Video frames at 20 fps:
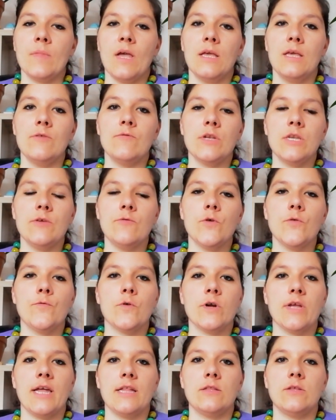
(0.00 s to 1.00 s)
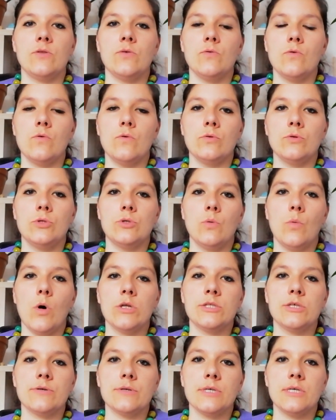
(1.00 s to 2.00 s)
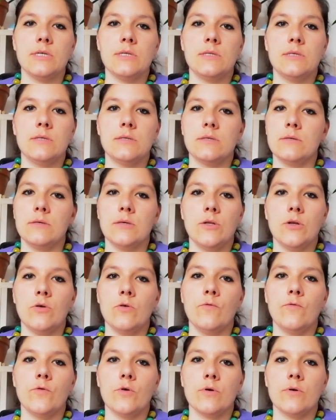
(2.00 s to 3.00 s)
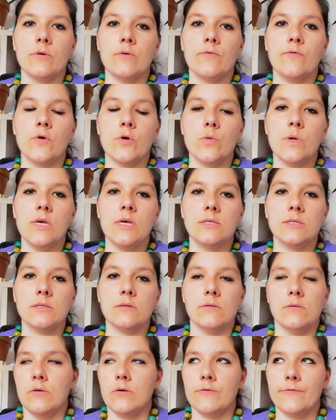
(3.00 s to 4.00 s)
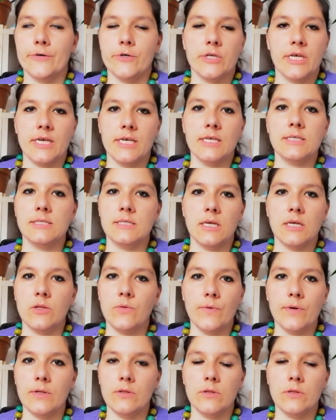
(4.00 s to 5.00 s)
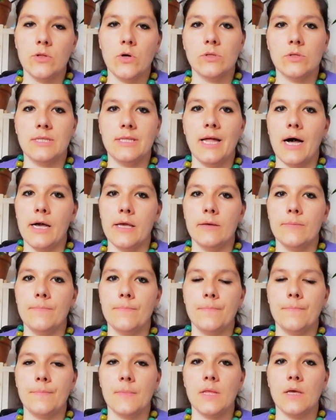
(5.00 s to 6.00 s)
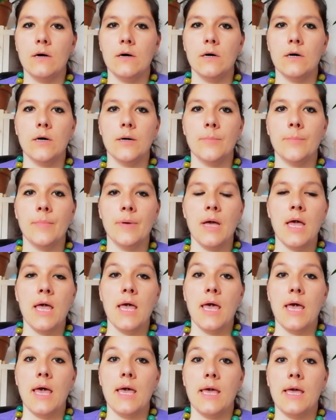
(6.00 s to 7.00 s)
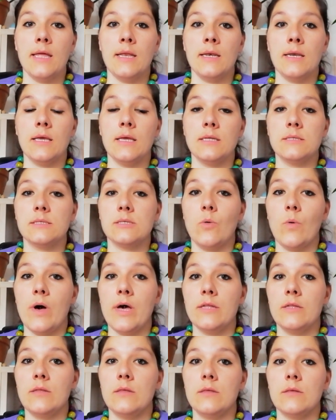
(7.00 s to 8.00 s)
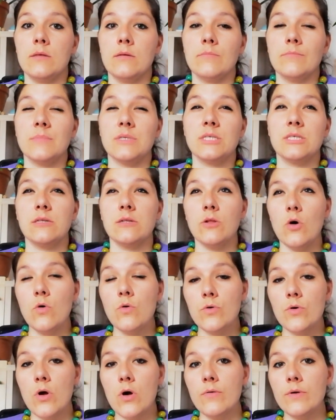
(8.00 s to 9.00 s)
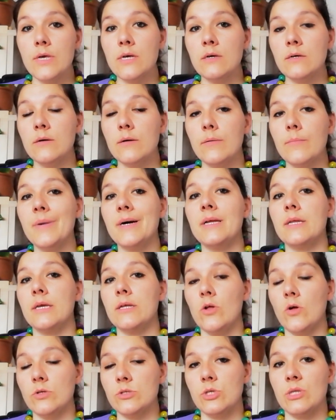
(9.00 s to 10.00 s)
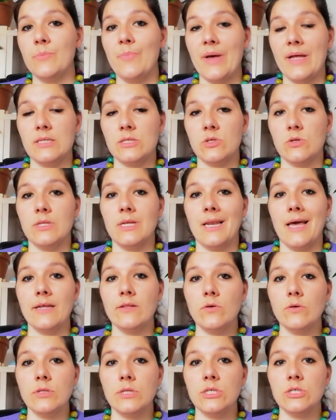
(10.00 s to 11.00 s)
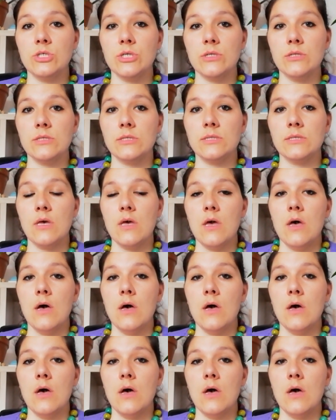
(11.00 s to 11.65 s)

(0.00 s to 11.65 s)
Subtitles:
even if you forget to water it, for weeks or for days, it will not die. And it's quite slow growing, but it also depends on the light conditions.